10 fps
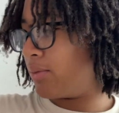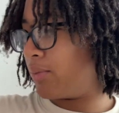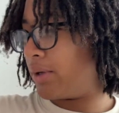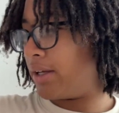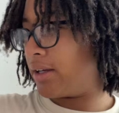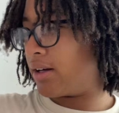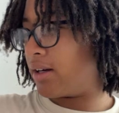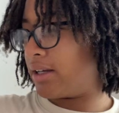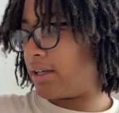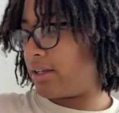we
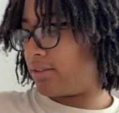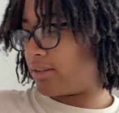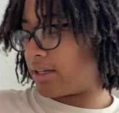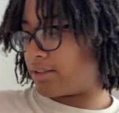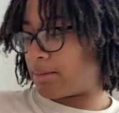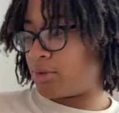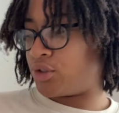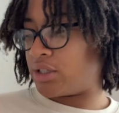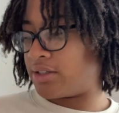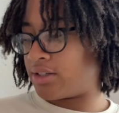got a
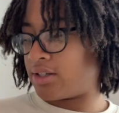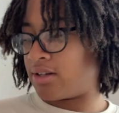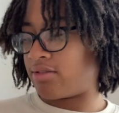demonstration of